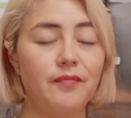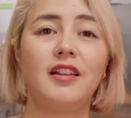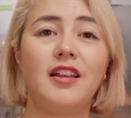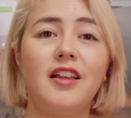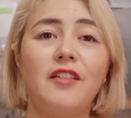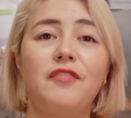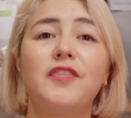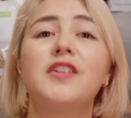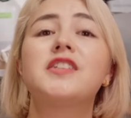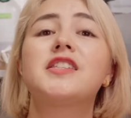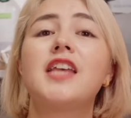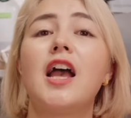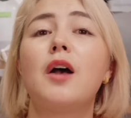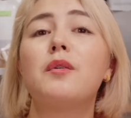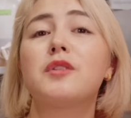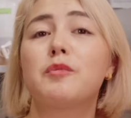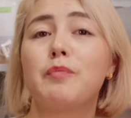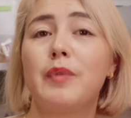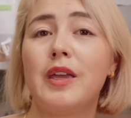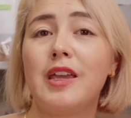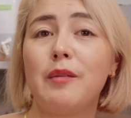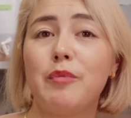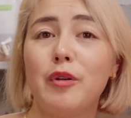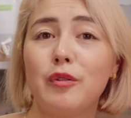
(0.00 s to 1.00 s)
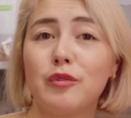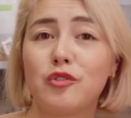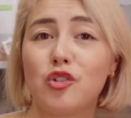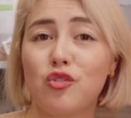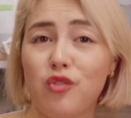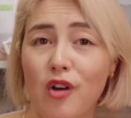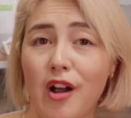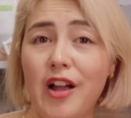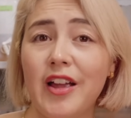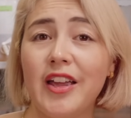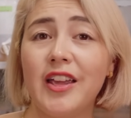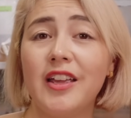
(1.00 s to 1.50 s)
If this helps people
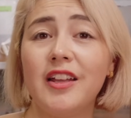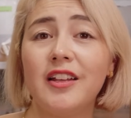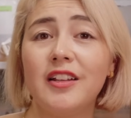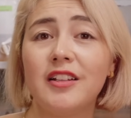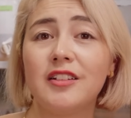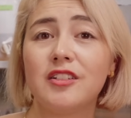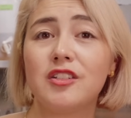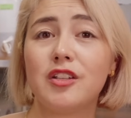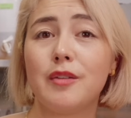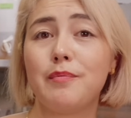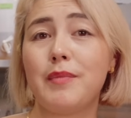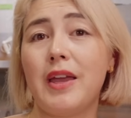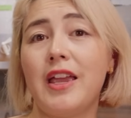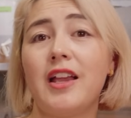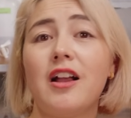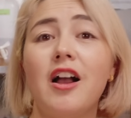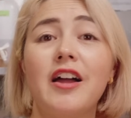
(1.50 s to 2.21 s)
try to make